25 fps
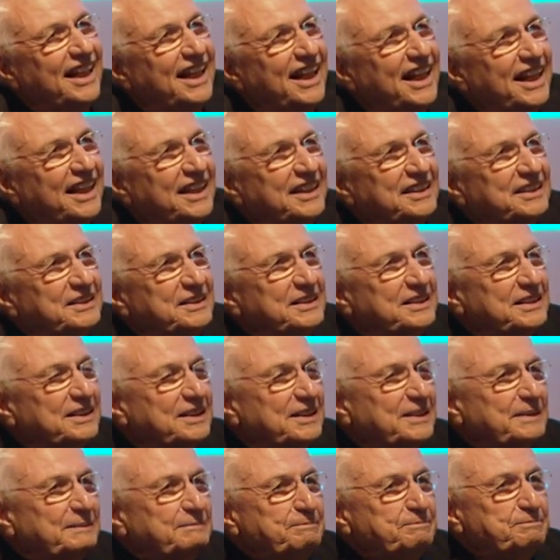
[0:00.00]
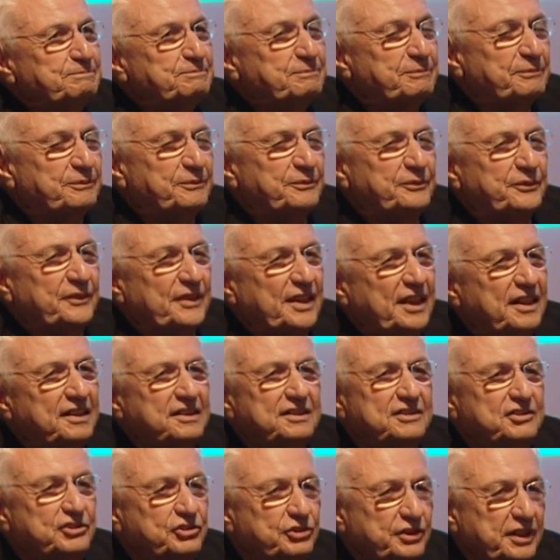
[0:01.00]
and uh, that
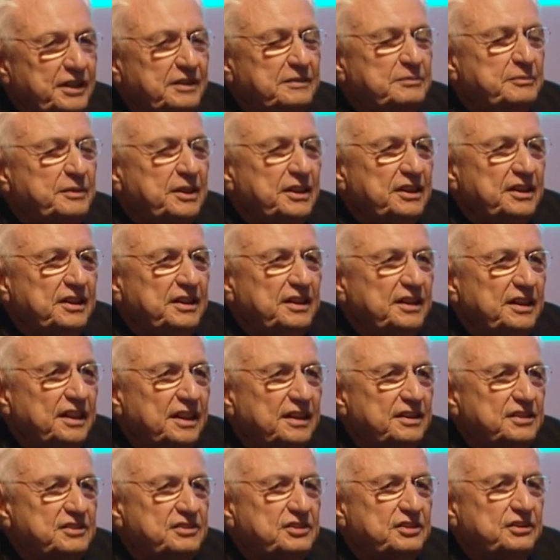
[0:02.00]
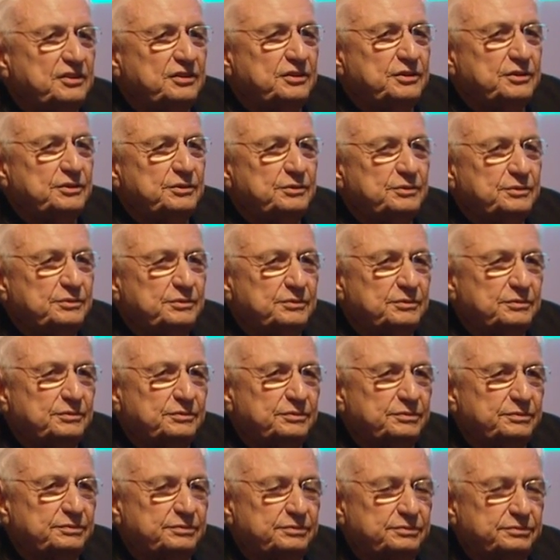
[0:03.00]
intrigued me, and so
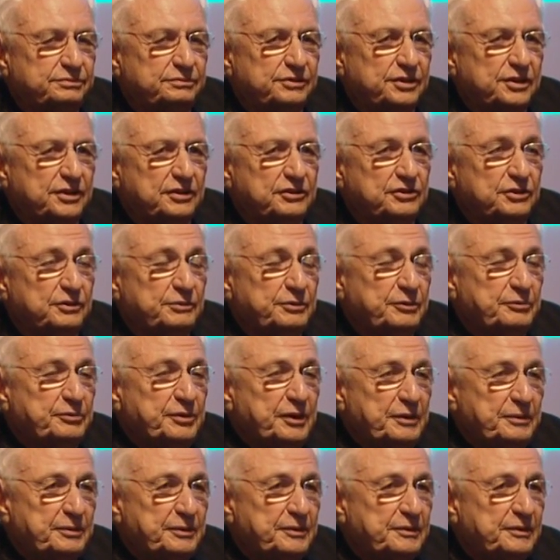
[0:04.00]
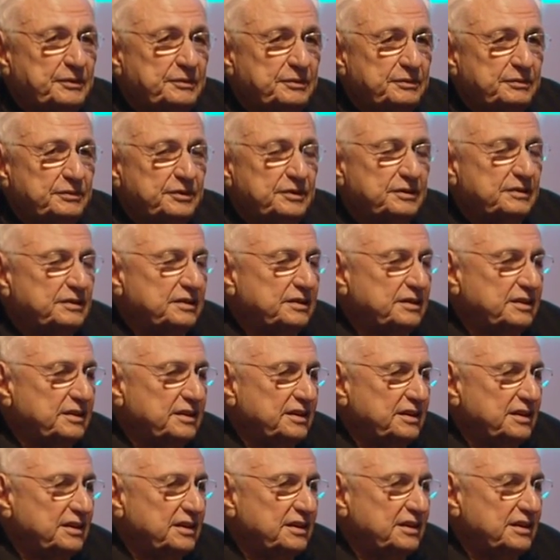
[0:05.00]
with a group of people,
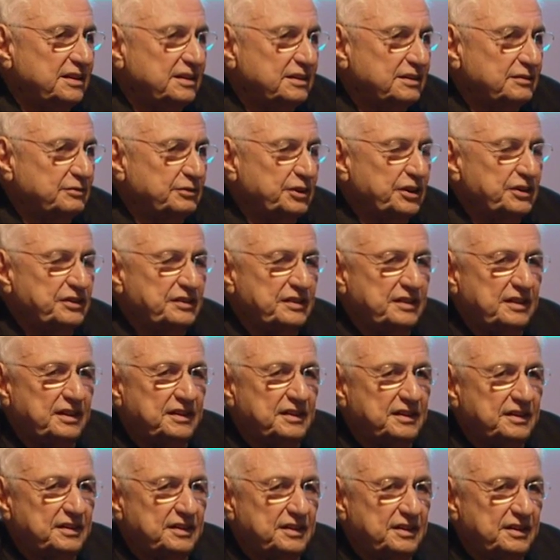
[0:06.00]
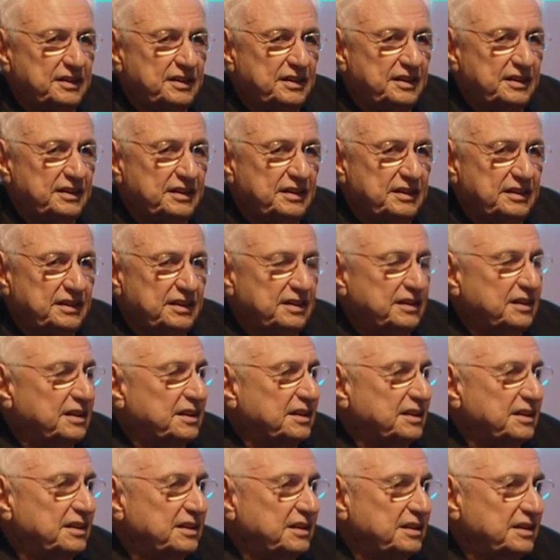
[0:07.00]
we started a,
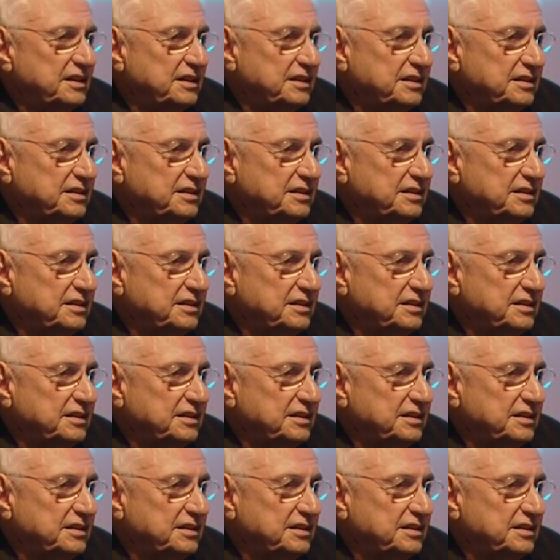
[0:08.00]
a,